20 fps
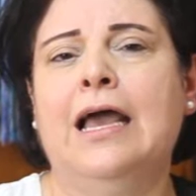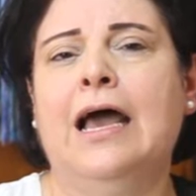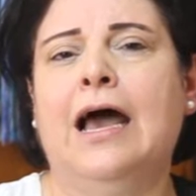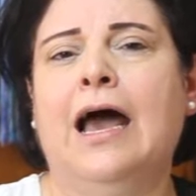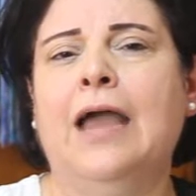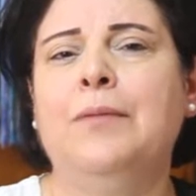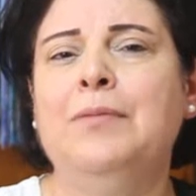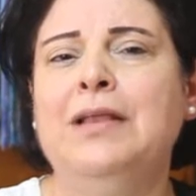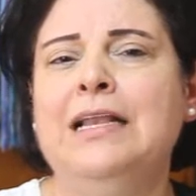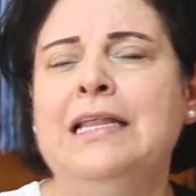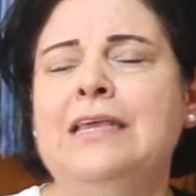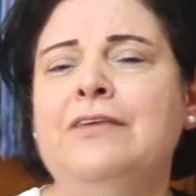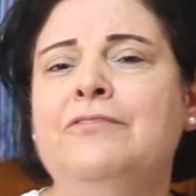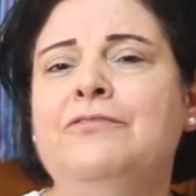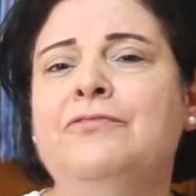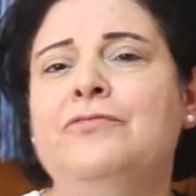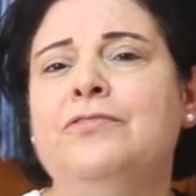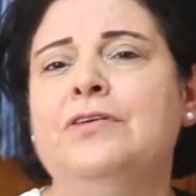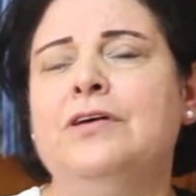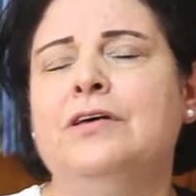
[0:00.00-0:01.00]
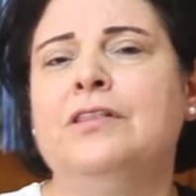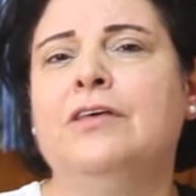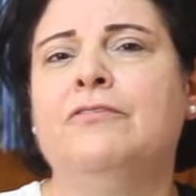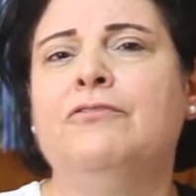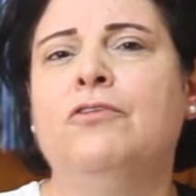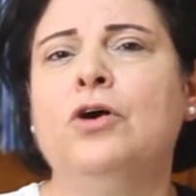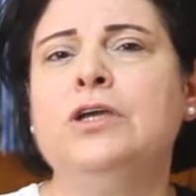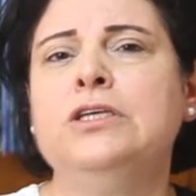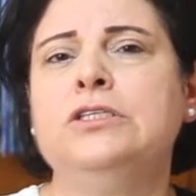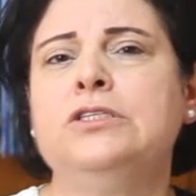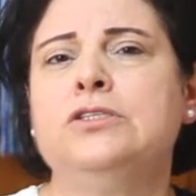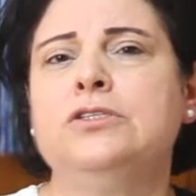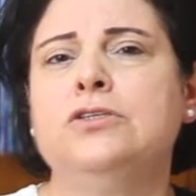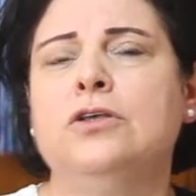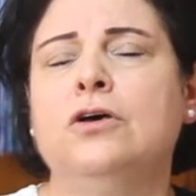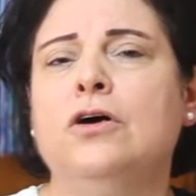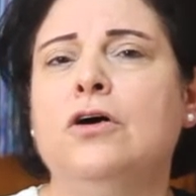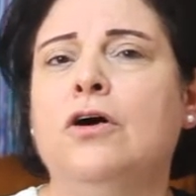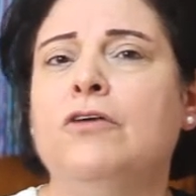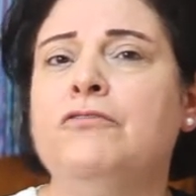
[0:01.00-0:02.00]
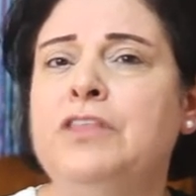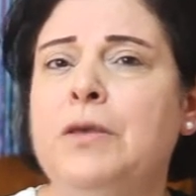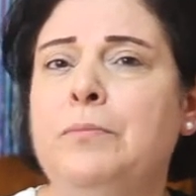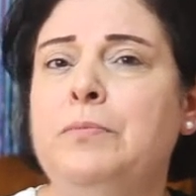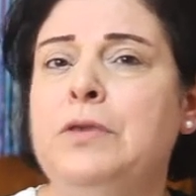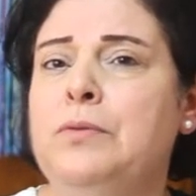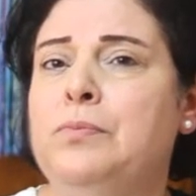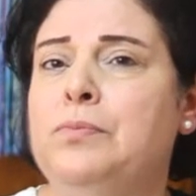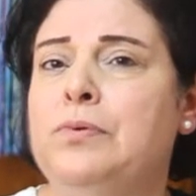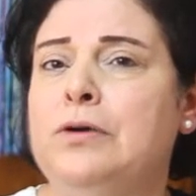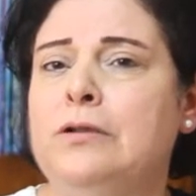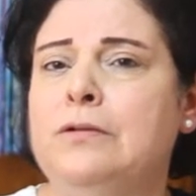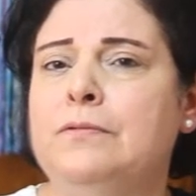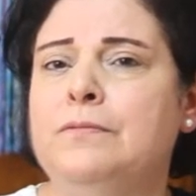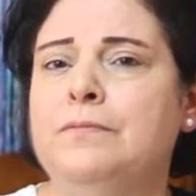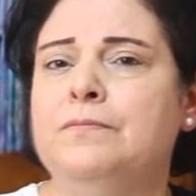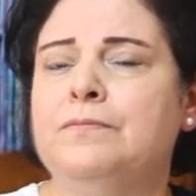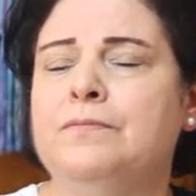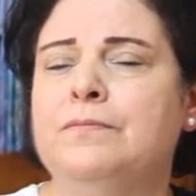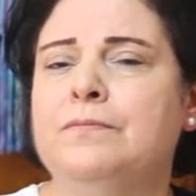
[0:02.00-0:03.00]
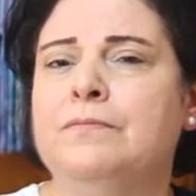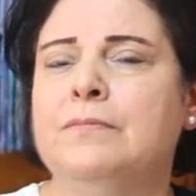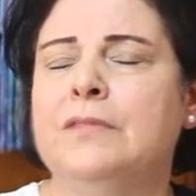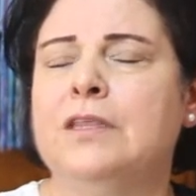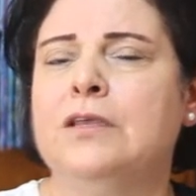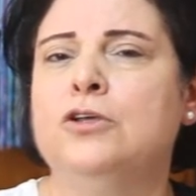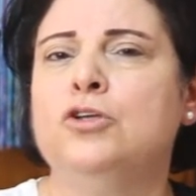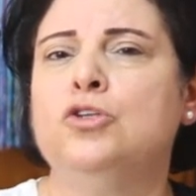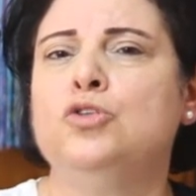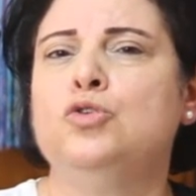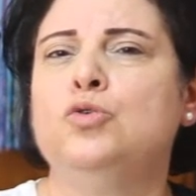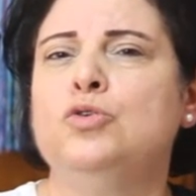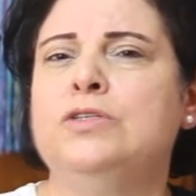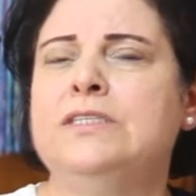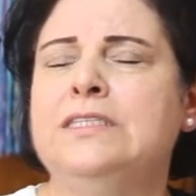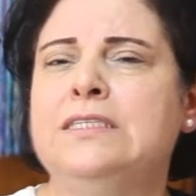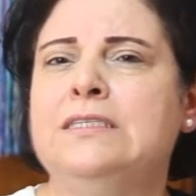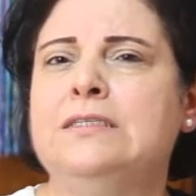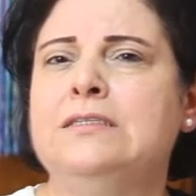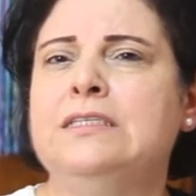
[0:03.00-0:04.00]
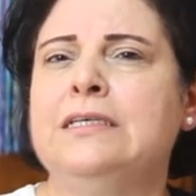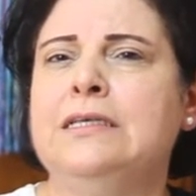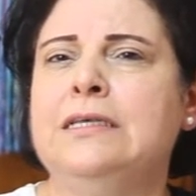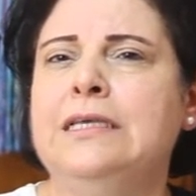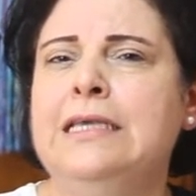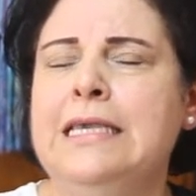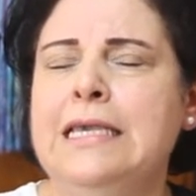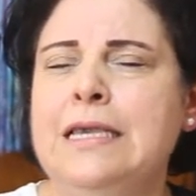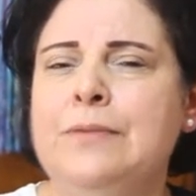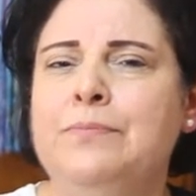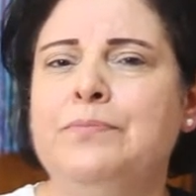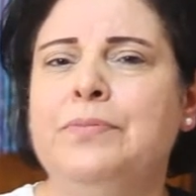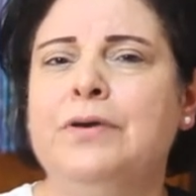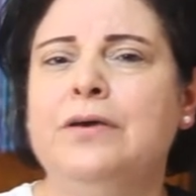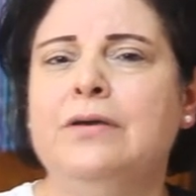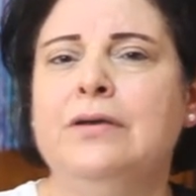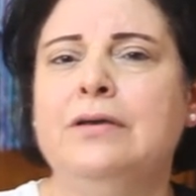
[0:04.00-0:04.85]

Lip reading: I believe the voice of the people to keep